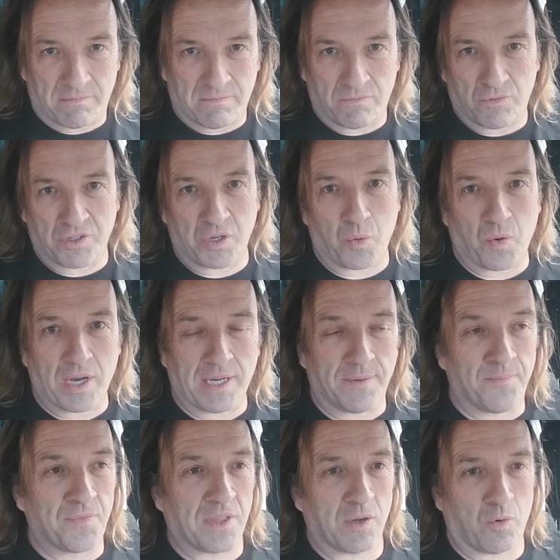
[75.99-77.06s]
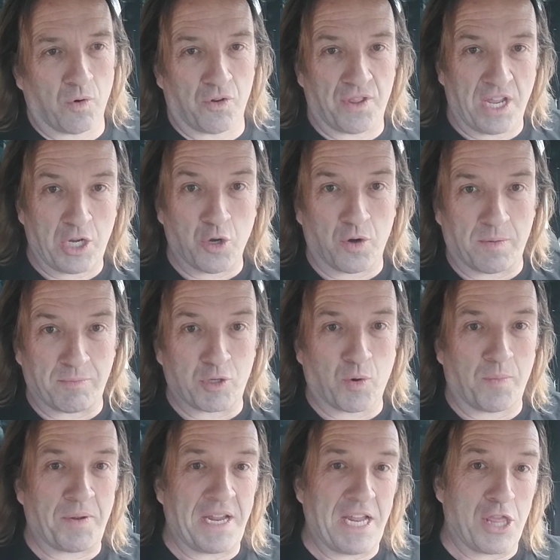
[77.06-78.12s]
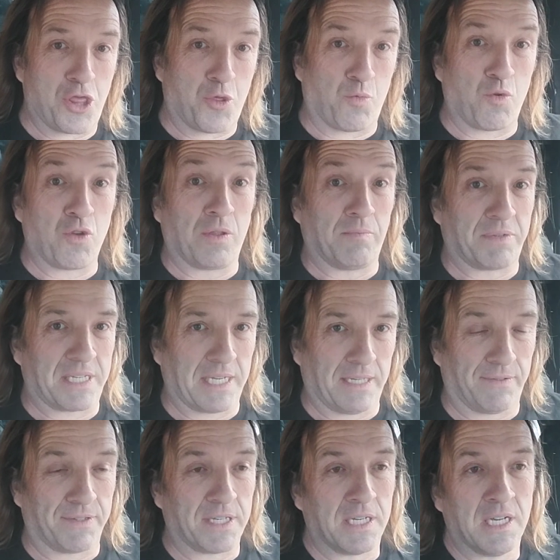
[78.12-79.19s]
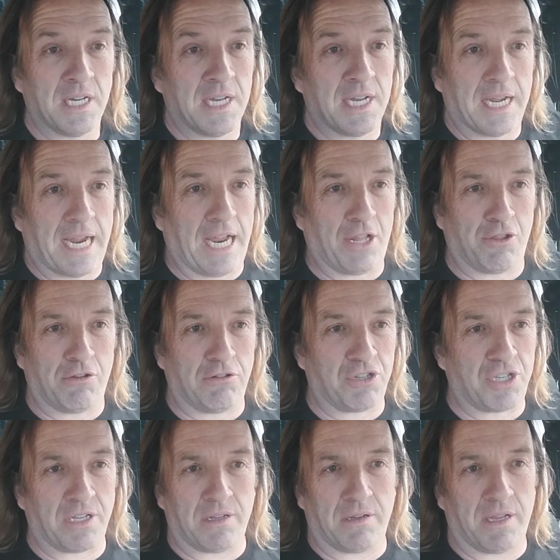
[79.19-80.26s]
really well, or they don't absorb heat through themselves. And there's